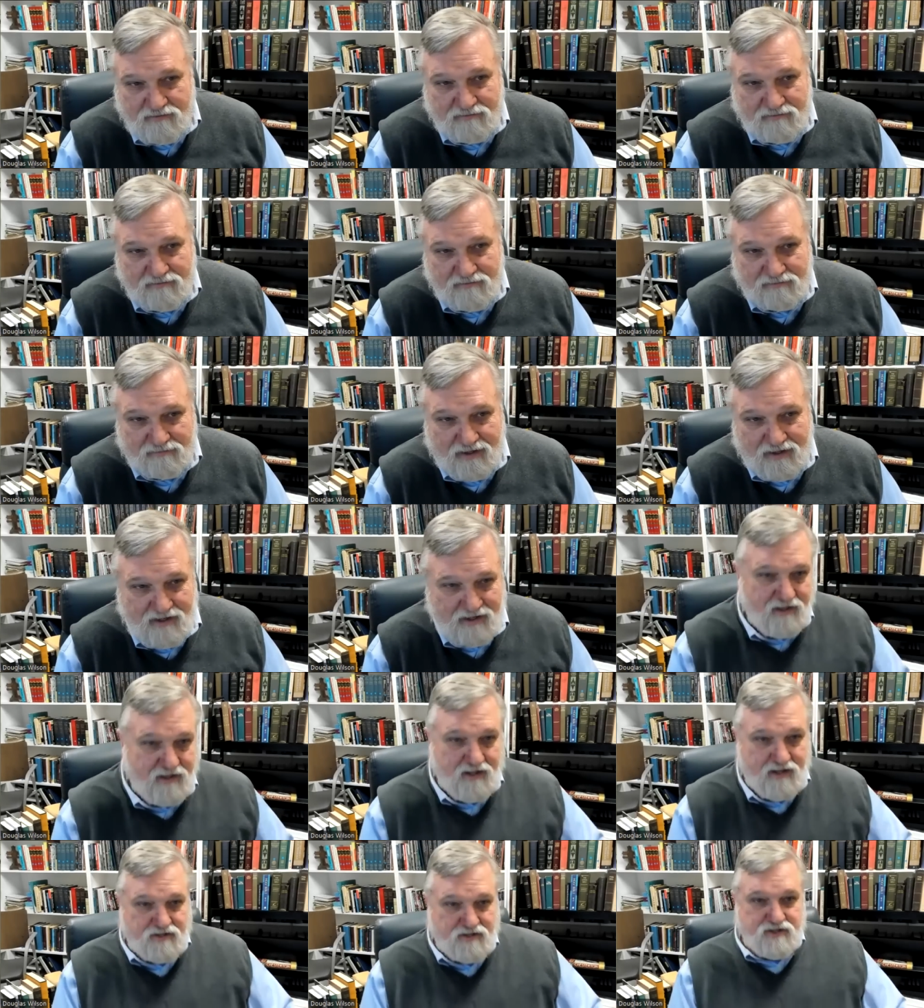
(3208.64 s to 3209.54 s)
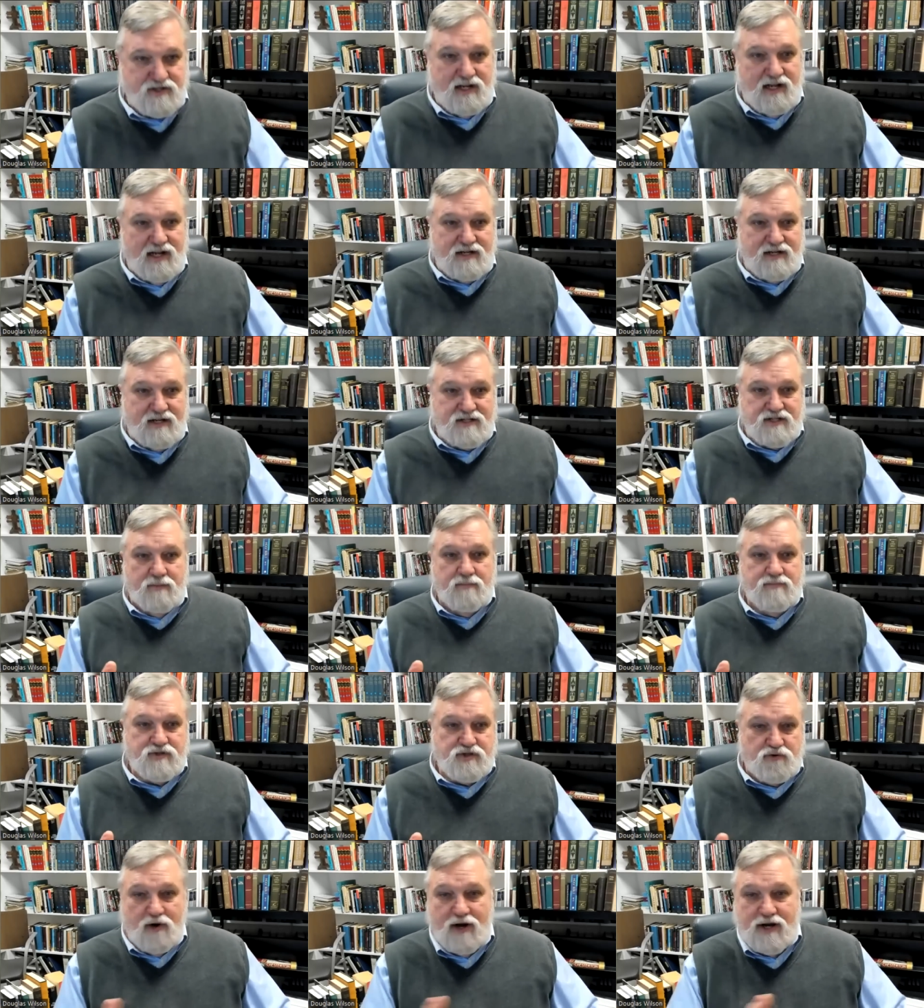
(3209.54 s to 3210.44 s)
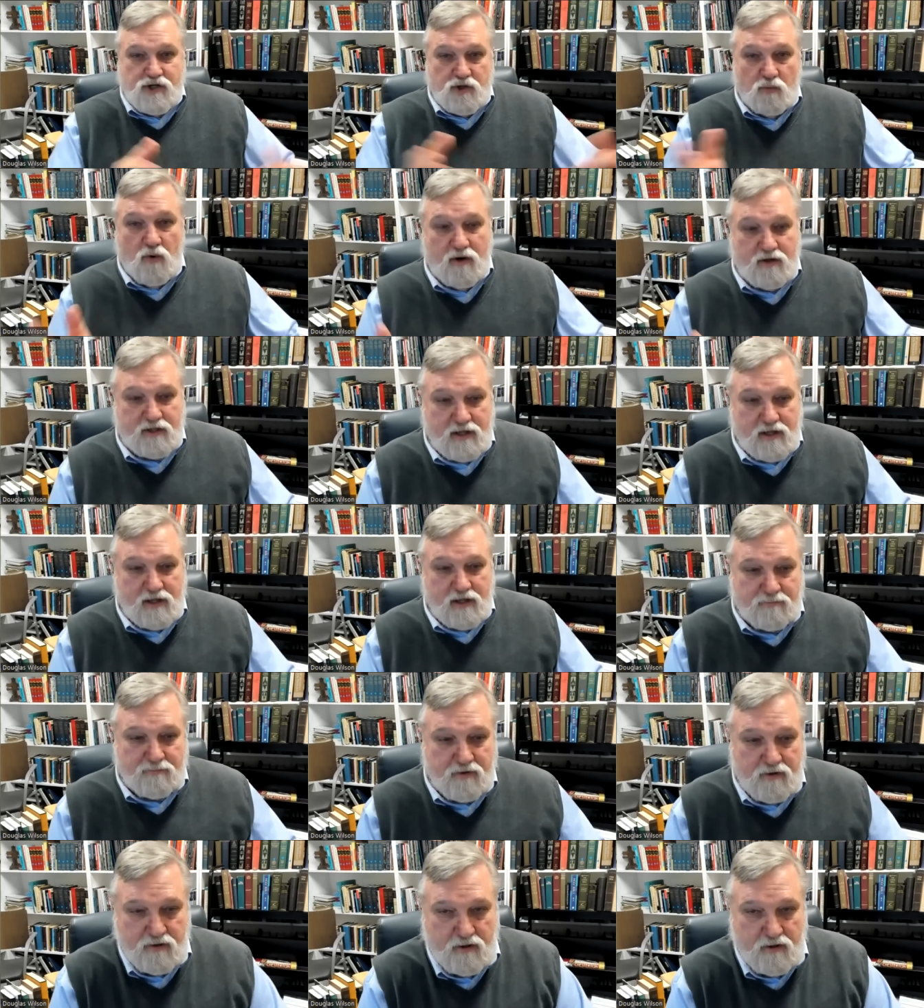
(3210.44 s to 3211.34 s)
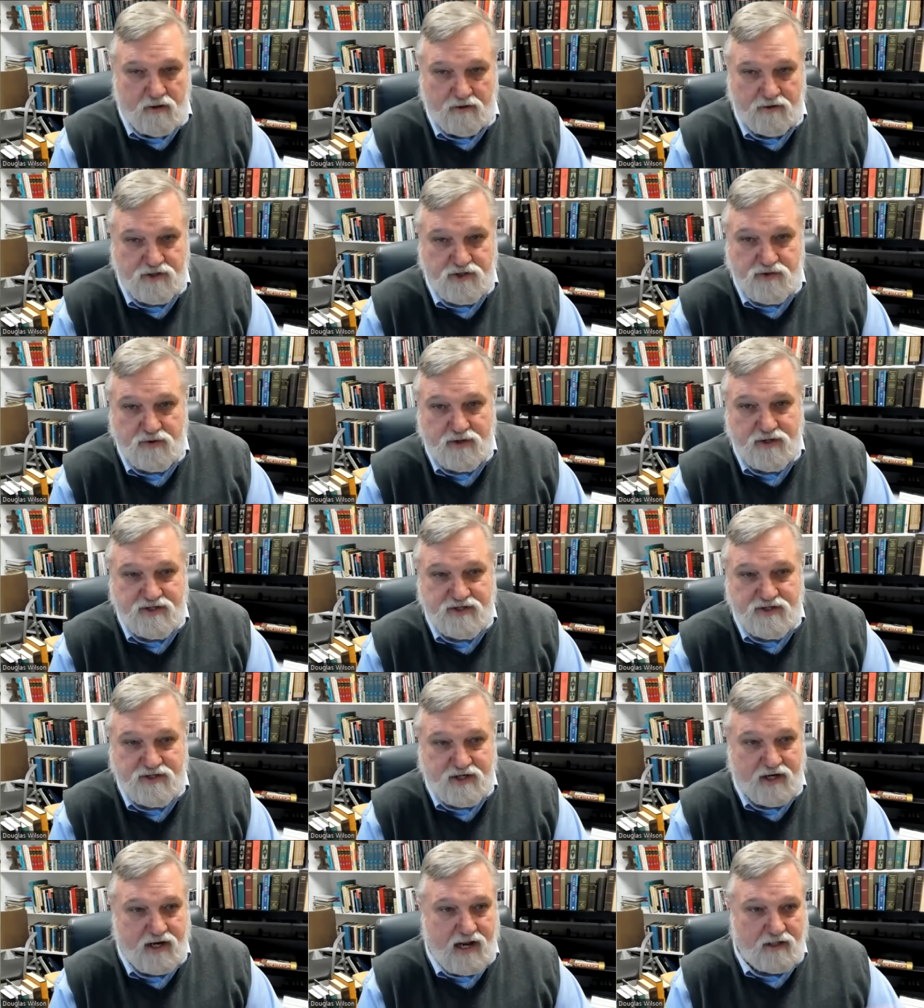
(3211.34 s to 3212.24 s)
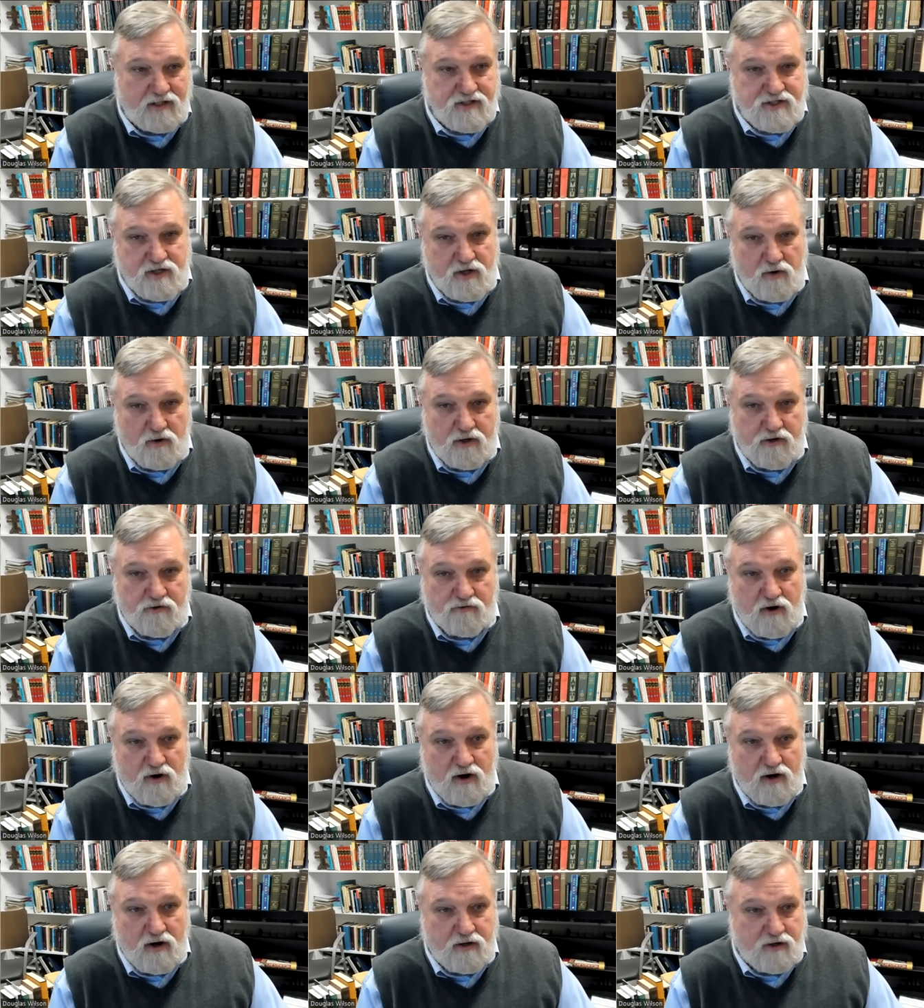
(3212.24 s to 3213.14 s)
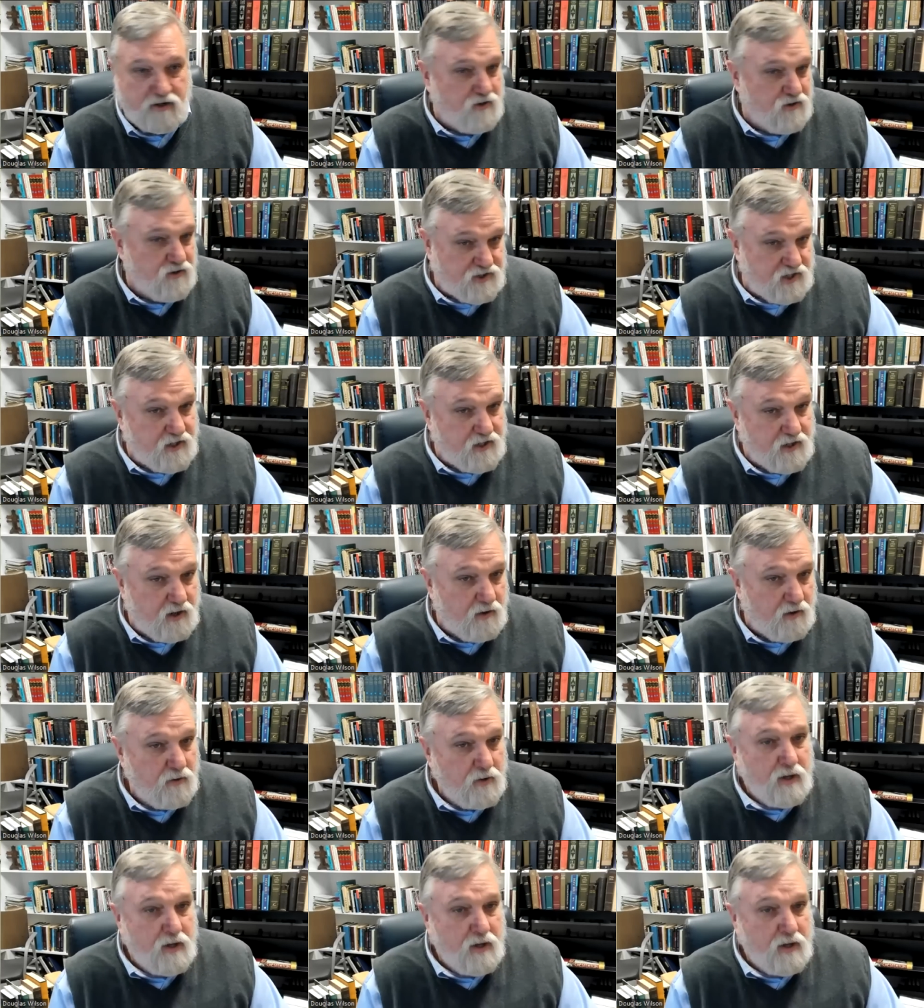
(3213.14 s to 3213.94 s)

right? It's like some stranger walked up to you on the street and said, "Hey, let's go get drunk," and you said no.